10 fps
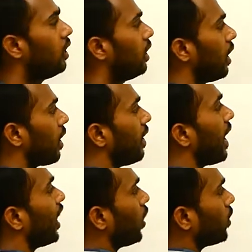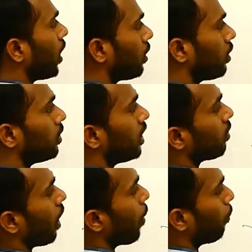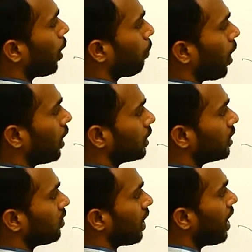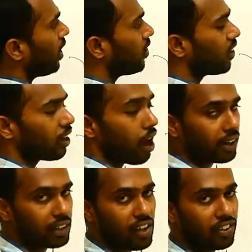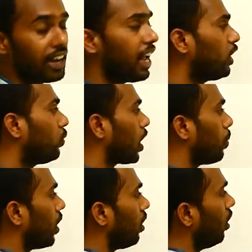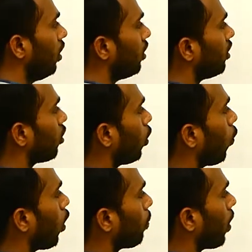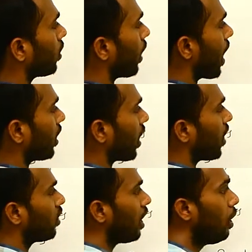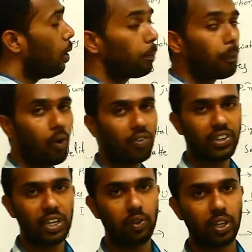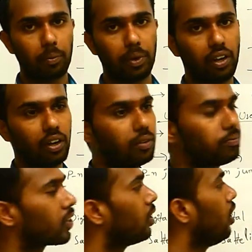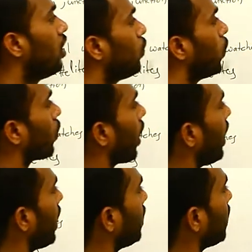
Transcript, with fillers: Here negative, that this upper part, this n region act as a negative terminal, this lower part act as a positive terminal. If you connect